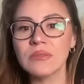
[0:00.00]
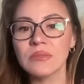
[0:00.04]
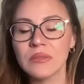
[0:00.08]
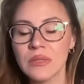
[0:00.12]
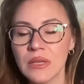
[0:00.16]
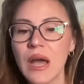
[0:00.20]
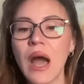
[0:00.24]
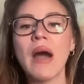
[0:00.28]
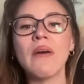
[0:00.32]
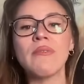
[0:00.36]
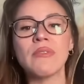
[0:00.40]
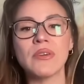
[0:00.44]

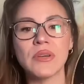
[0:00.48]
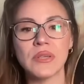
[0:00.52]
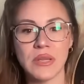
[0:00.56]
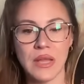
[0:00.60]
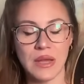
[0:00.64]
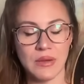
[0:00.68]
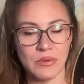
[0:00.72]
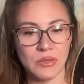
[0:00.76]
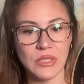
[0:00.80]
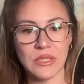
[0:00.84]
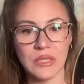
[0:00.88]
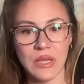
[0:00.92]
govern
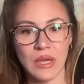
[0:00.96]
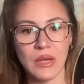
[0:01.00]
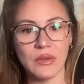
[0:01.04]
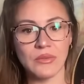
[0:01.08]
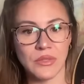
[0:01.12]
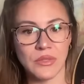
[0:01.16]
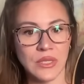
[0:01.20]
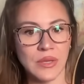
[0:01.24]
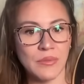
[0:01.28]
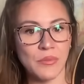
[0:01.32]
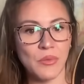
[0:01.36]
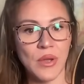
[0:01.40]

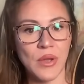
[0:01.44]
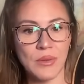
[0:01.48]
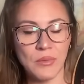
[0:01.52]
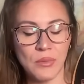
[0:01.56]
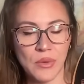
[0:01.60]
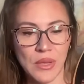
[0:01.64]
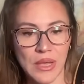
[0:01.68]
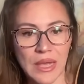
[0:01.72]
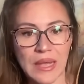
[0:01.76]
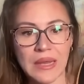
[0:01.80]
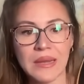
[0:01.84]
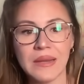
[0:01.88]
ourselves some way.
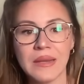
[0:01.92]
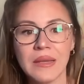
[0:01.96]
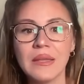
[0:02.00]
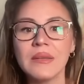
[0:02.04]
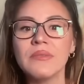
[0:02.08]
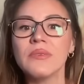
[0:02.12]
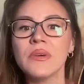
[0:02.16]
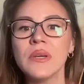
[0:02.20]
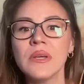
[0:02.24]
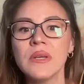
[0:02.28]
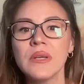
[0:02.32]
We can't leave